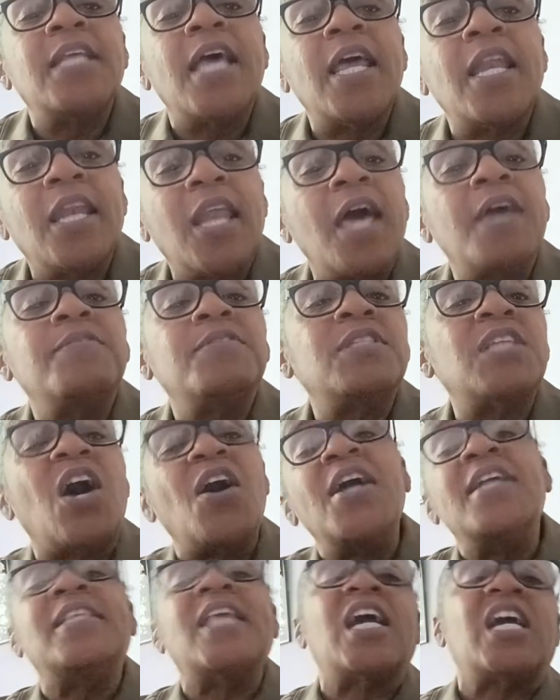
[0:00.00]
that lifestyle
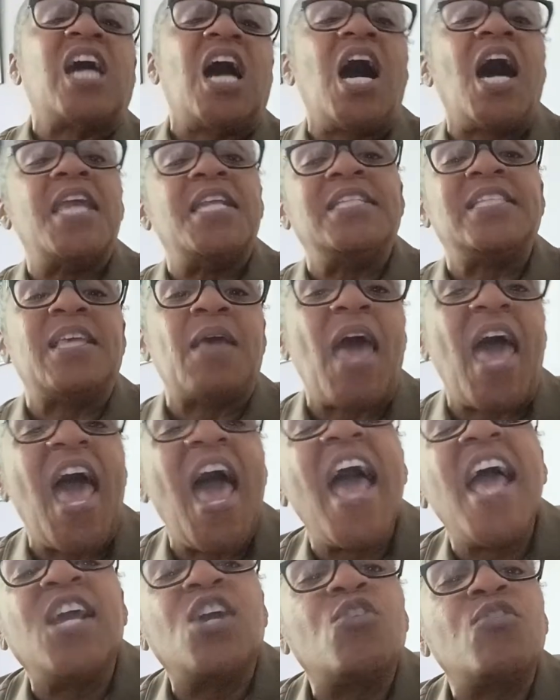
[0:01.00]
and that God is
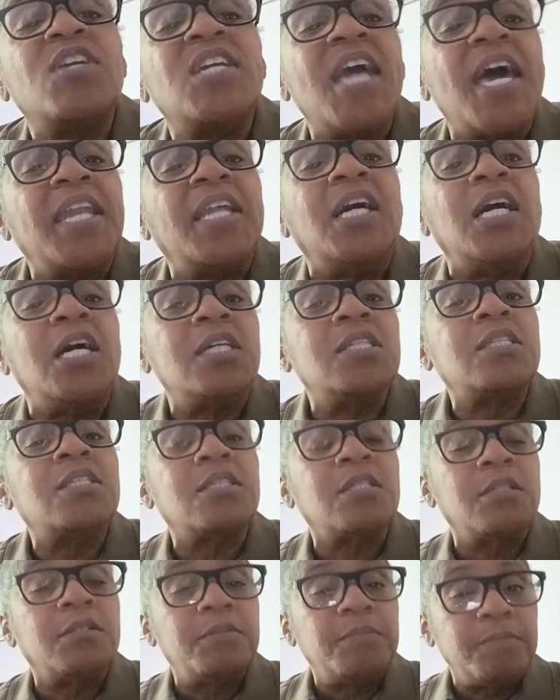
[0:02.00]
angry at us.
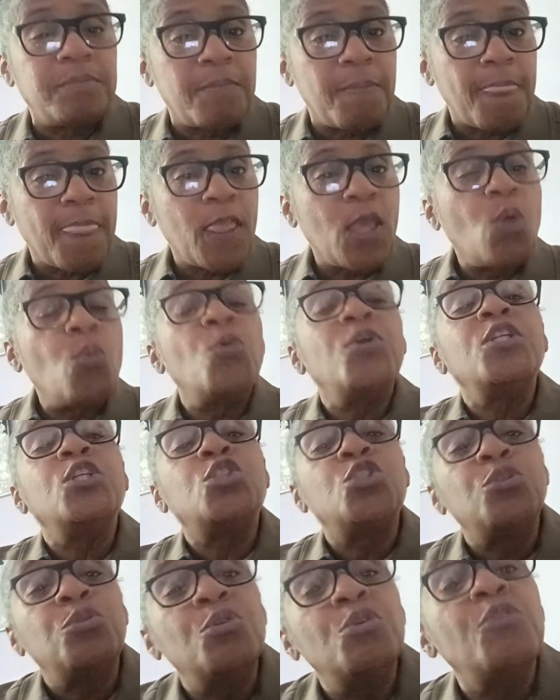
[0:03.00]
When the
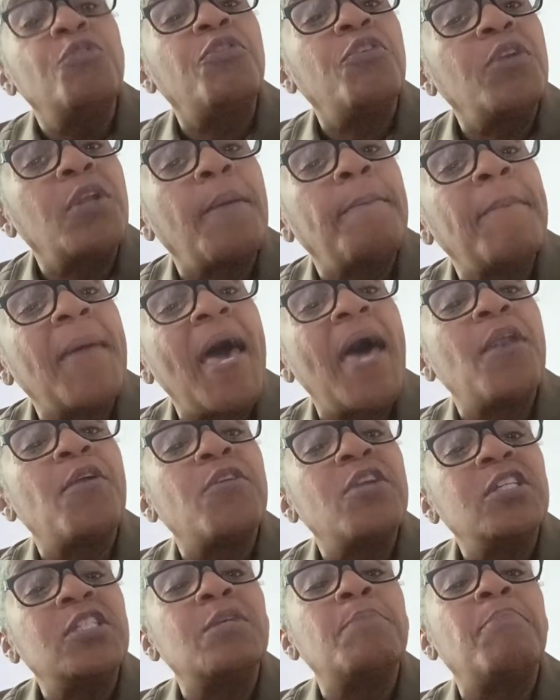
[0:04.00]
truth of the matter
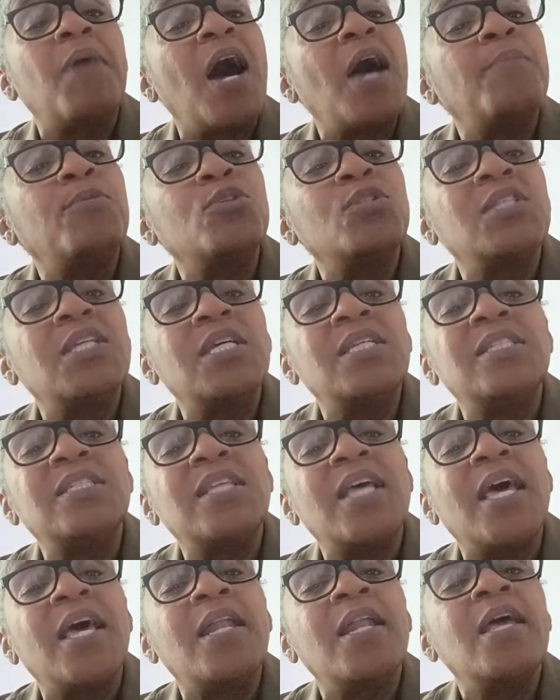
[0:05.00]
is, the Bible says
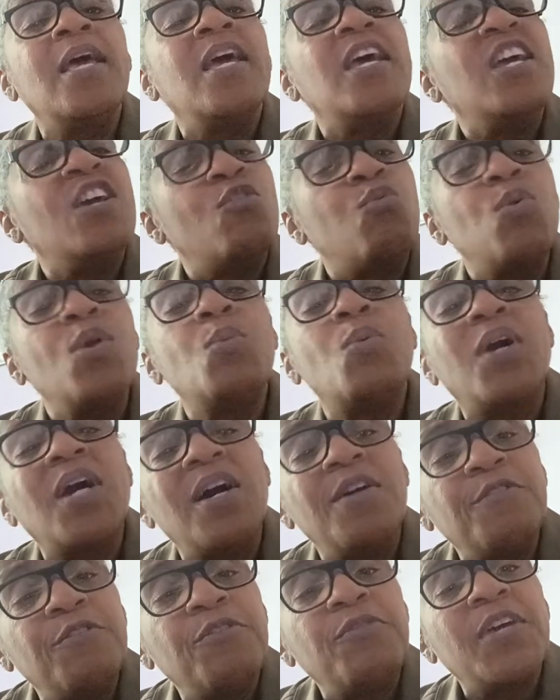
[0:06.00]
that if we will
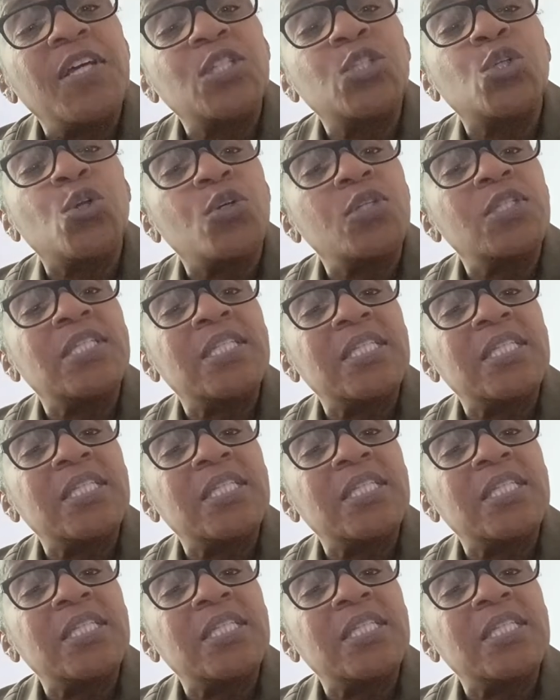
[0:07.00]
confess her,